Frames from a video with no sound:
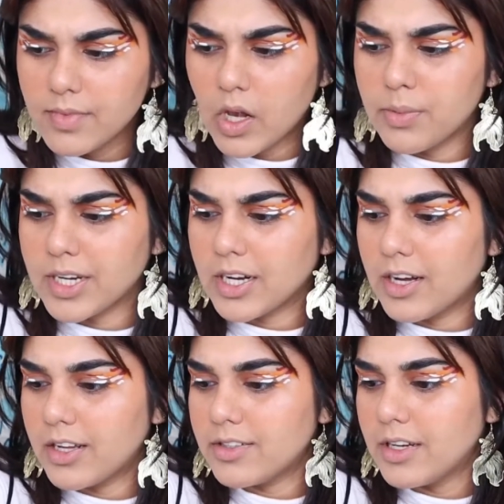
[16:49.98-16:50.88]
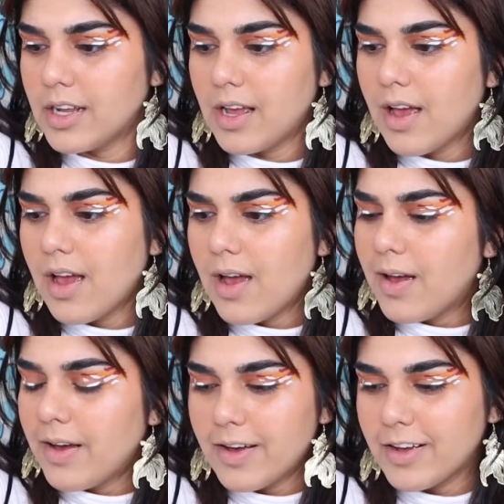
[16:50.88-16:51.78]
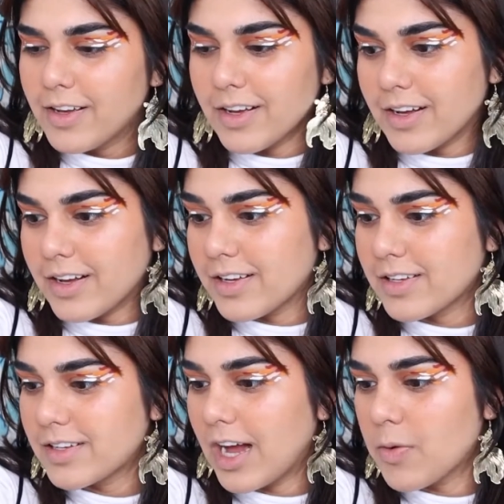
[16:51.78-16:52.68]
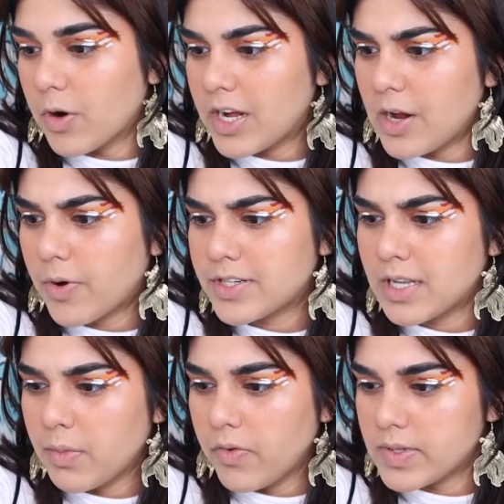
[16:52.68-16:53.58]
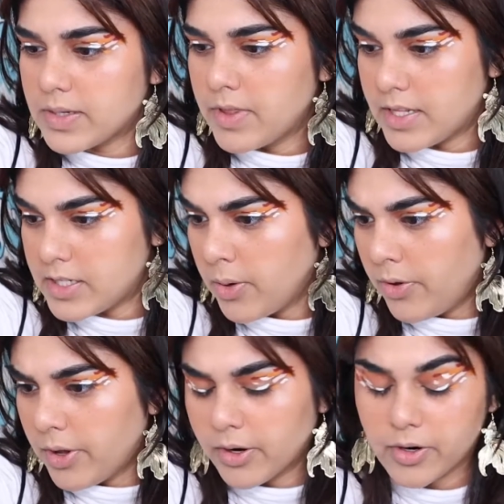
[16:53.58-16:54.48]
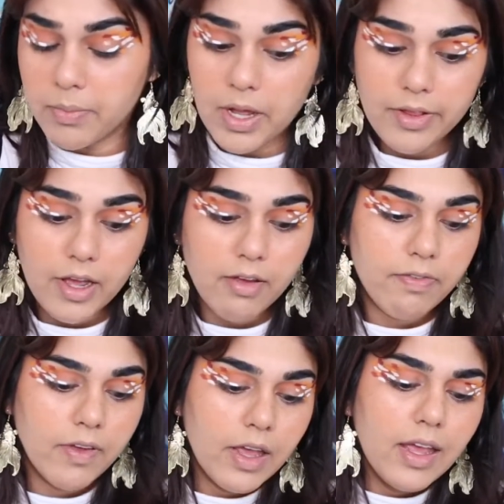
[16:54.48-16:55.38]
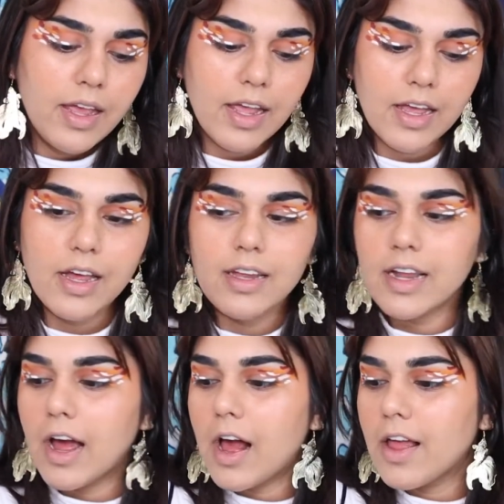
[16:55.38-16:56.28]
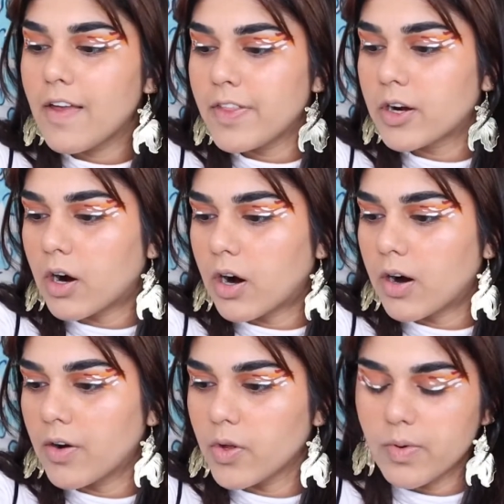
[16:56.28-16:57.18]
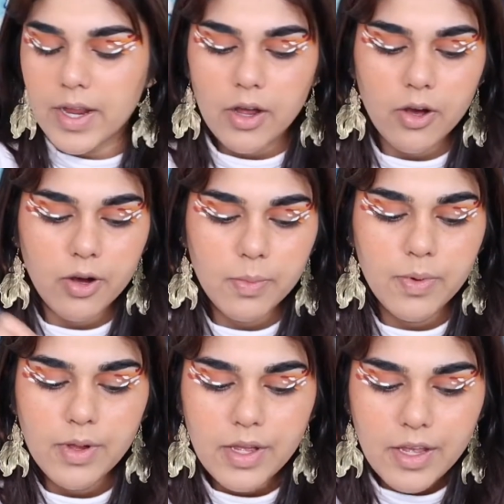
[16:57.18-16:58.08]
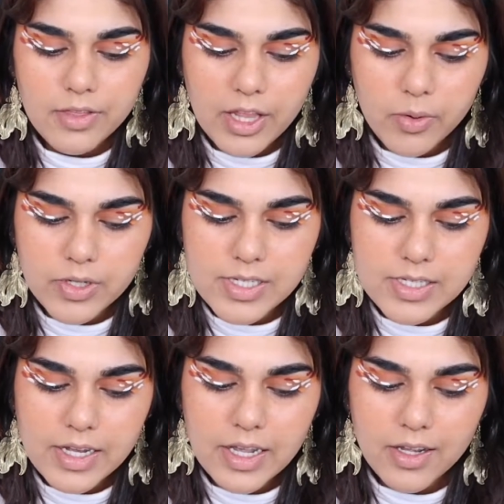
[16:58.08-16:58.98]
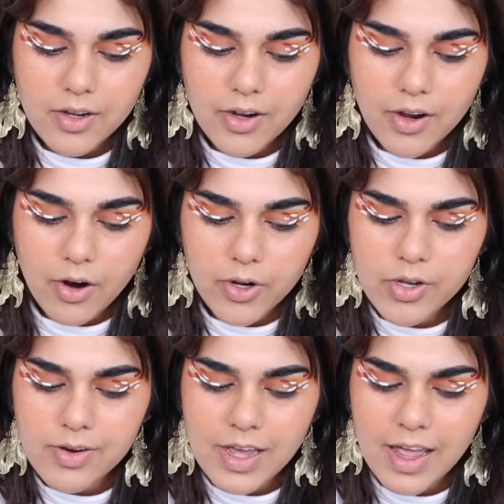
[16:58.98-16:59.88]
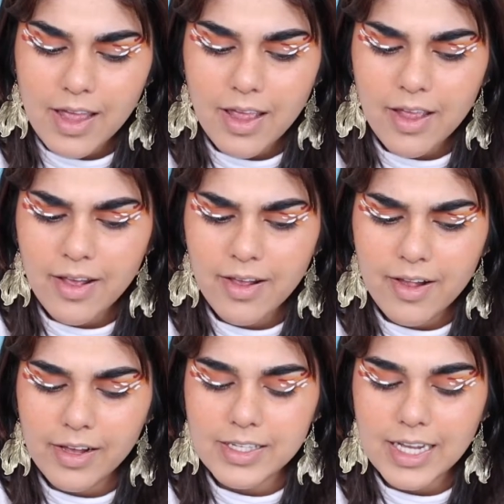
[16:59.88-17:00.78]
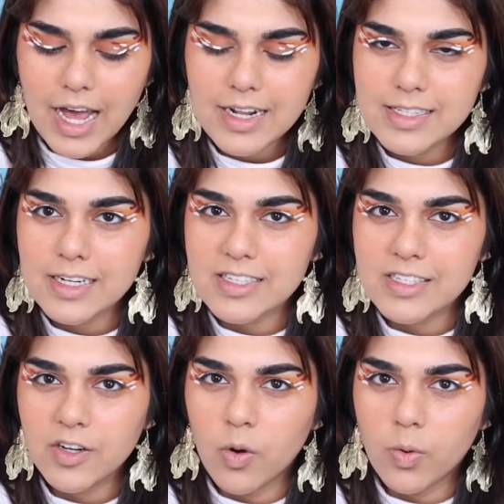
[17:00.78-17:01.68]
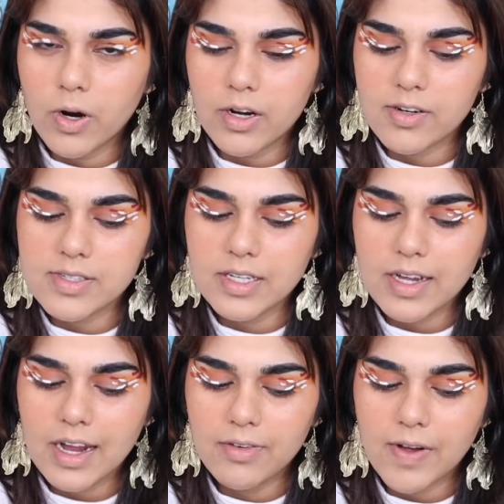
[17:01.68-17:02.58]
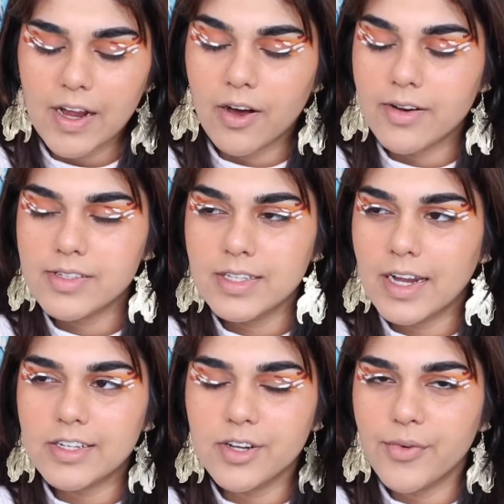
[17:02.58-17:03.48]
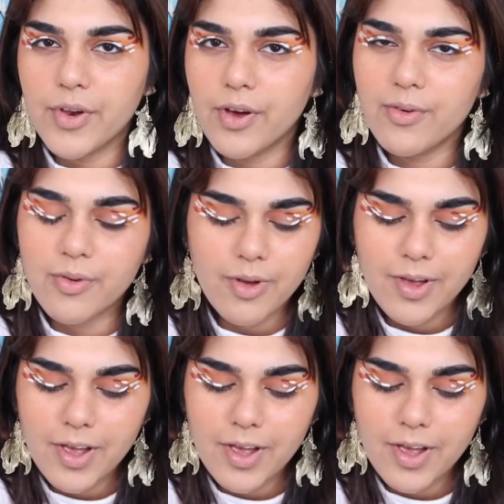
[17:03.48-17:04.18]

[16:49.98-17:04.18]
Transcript: oh my God. I watched that movie with someone that's no longer in my life. And in the car on the way home, they were just like, "Are you okay?" Because I hadn't said a single word. I was like, I honestly, I don't know.